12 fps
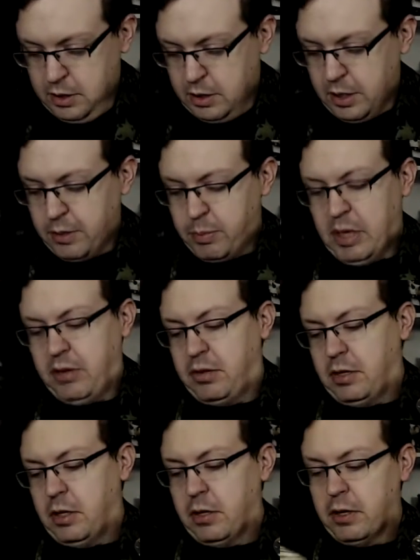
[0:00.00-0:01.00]
Another basic
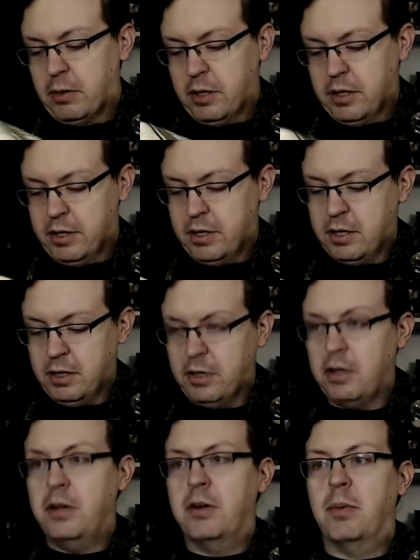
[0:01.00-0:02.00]
logo one, a
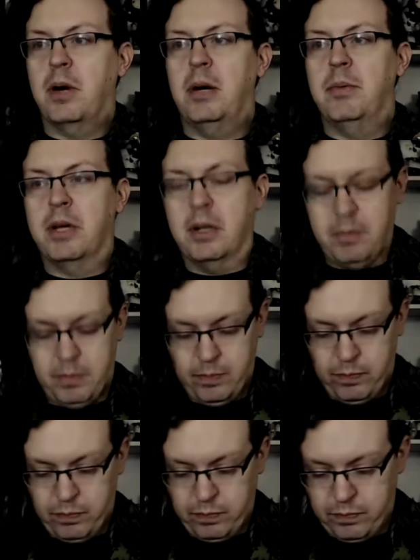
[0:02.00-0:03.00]
little underwhelming.
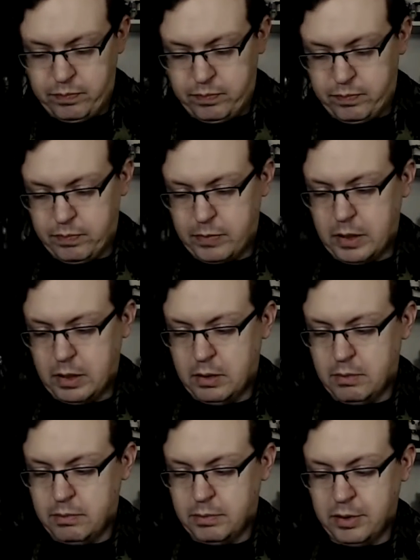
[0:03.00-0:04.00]

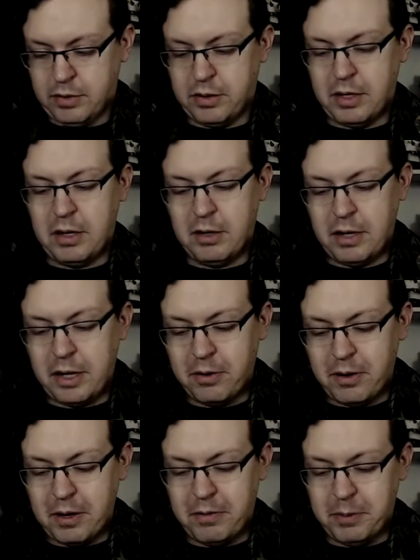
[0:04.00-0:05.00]
Plus, I don't know
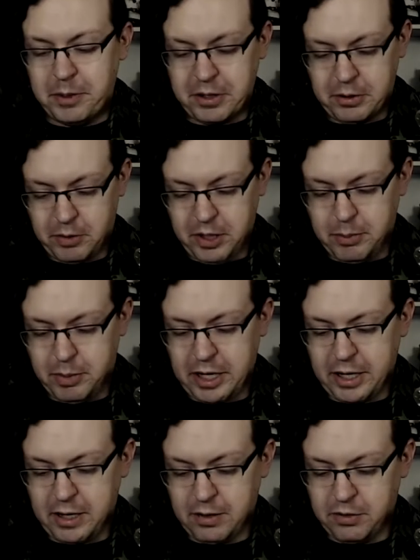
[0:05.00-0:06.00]
how I feel about the green and
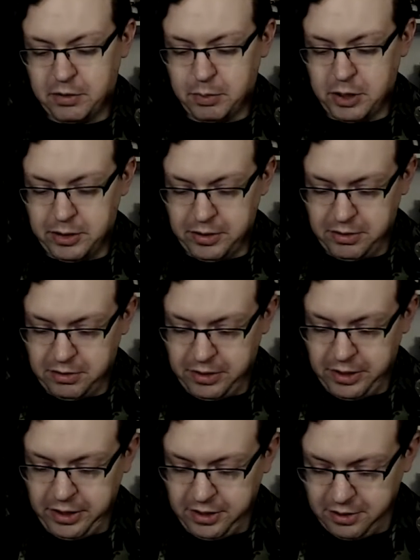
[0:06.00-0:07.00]
black color spread on this,
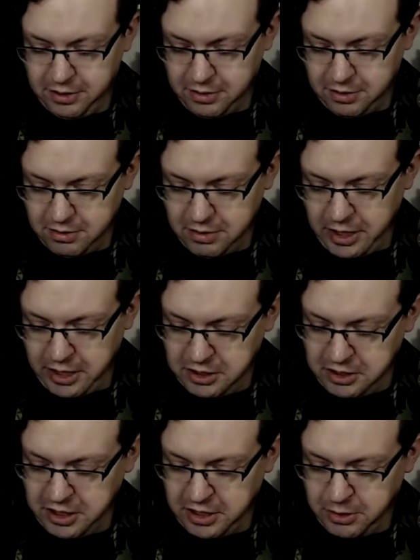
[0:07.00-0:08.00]
like,
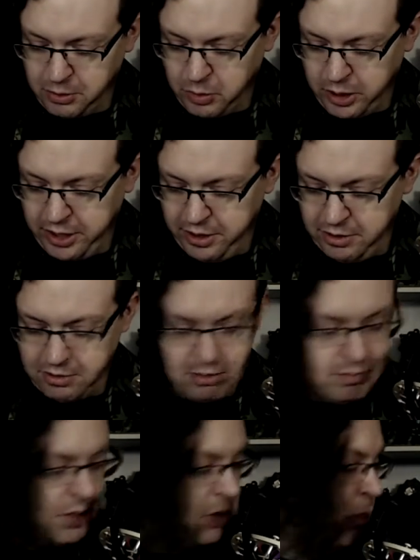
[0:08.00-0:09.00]
eggshell white, or it's